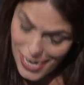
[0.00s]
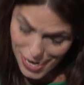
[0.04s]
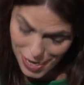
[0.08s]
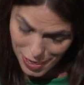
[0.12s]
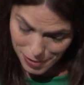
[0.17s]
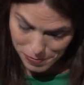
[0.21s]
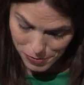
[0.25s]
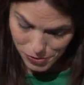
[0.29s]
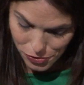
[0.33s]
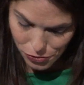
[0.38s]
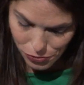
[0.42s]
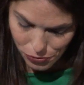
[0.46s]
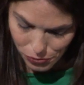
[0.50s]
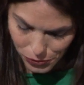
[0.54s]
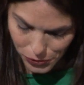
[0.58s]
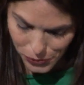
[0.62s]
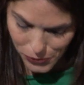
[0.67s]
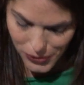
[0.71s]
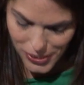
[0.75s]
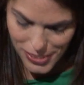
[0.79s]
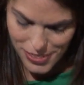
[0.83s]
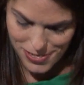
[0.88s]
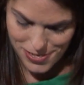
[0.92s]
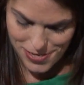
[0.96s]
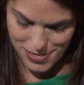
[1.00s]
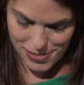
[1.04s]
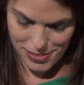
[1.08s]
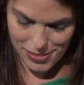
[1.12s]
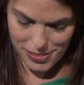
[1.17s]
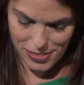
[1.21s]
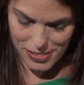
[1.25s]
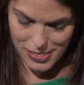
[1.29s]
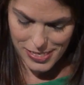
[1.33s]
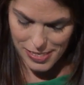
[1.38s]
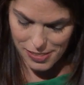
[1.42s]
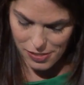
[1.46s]
I'm truly
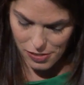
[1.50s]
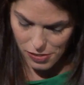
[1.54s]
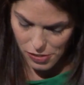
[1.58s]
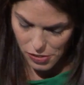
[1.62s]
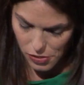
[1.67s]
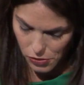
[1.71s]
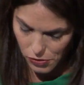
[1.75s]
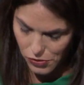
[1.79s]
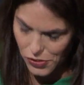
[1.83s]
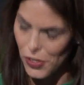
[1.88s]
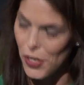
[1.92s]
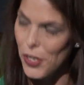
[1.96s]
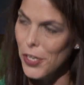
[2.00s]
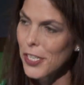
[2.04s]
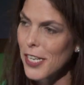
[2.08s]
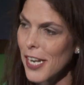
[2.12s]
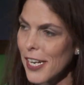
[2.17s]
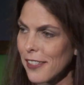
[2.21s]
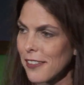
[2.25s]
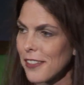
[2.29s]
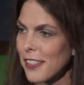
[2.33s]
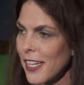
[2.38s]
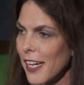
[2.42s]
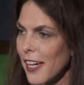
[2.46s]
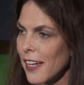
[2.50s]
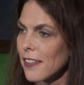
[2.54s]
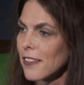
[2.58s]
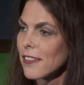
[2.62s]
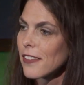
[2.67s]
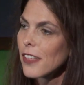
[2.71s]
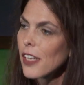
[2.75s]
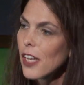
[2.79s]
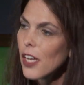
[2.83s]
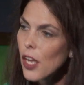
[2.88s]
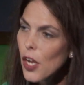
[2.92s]
honored to introduce our next guest,